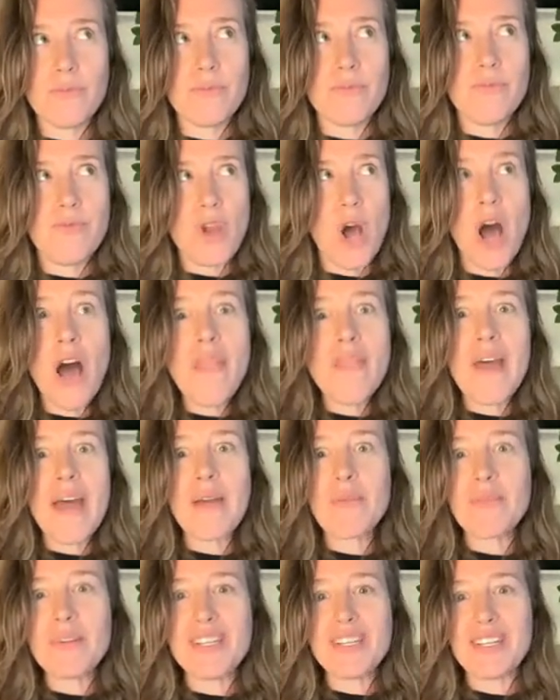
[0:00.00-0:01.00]
not
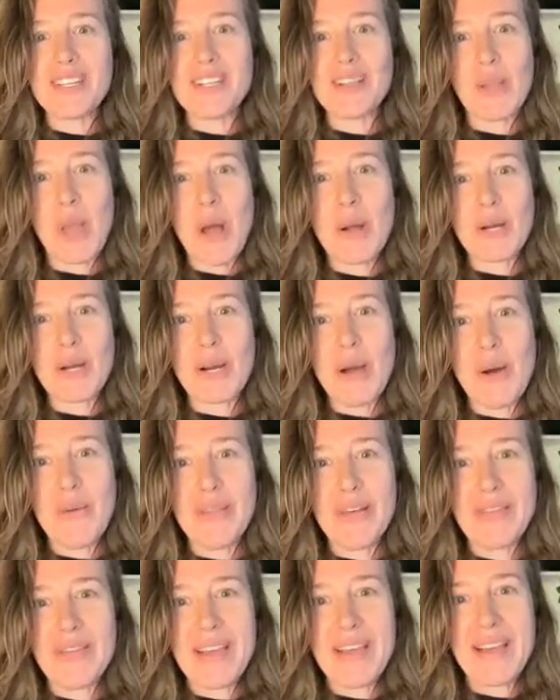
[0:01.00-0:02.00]
that recent, long ago,
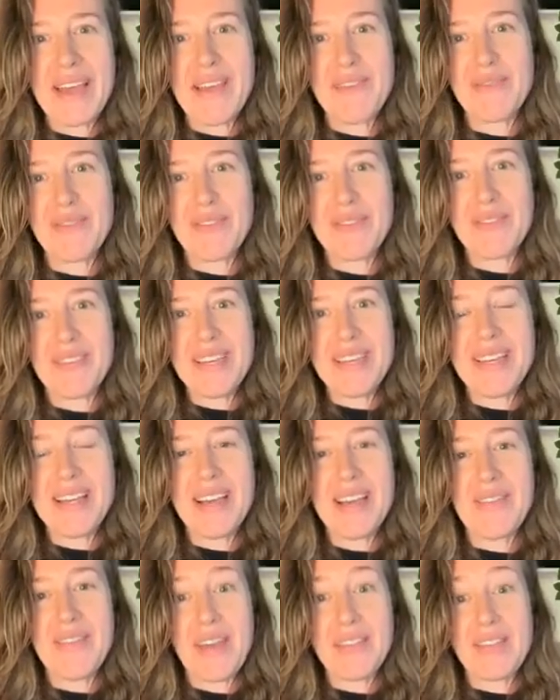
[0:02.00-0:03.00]
that they
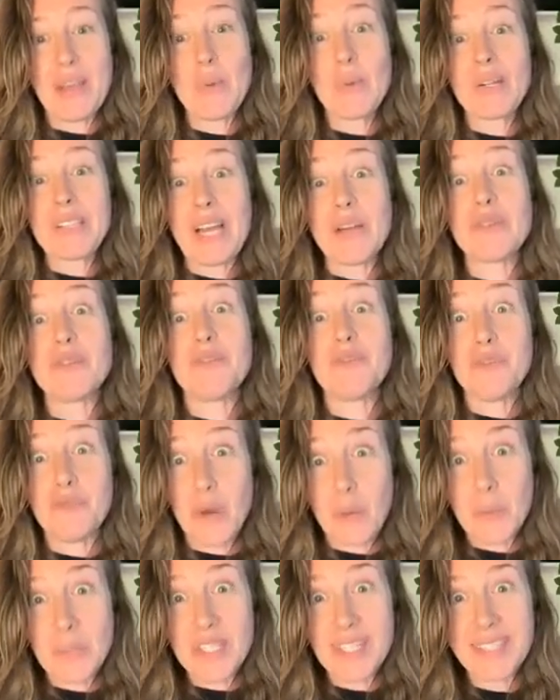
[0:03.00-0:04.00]
were allowed to
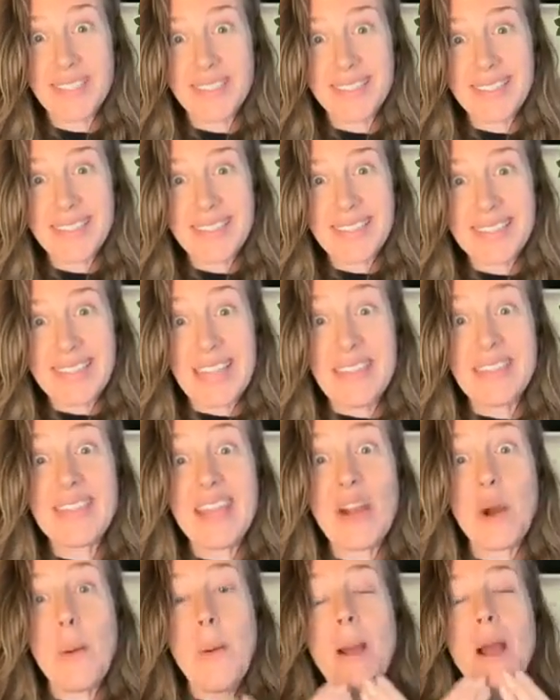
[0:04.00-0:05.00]
vote, that
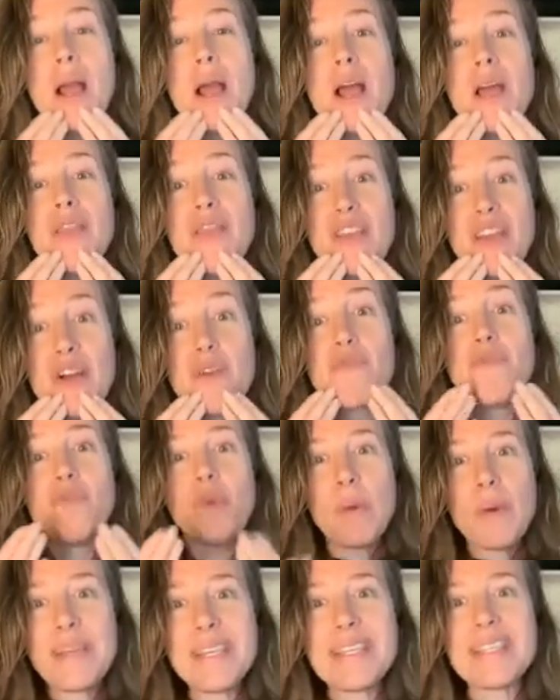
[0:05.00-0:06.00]
their
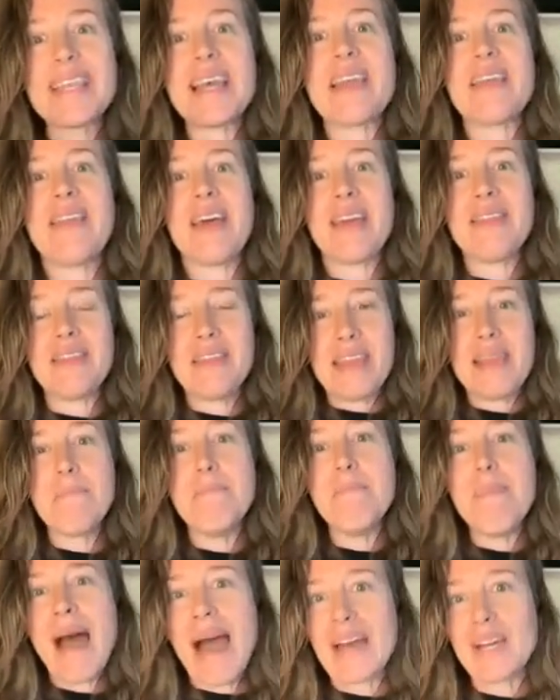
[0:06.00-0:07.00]
voice, that they
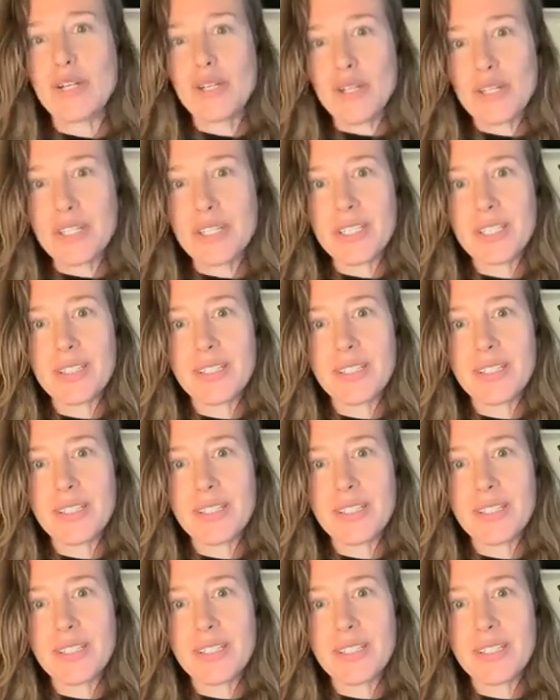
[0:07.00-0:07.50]
mattered.